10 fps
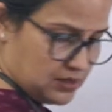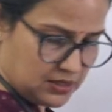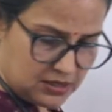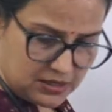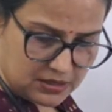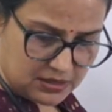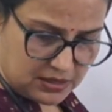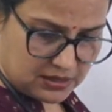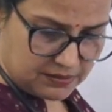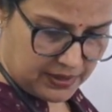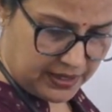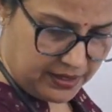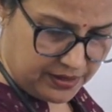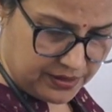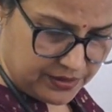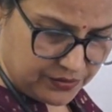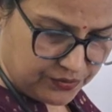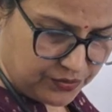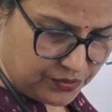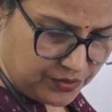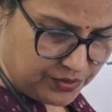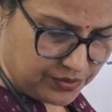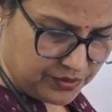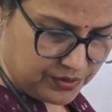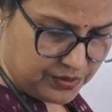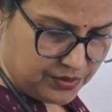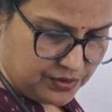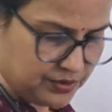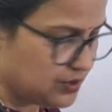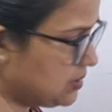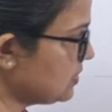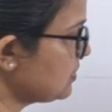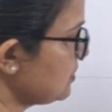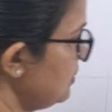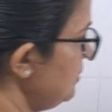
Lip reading: this is 6 by 4. This is for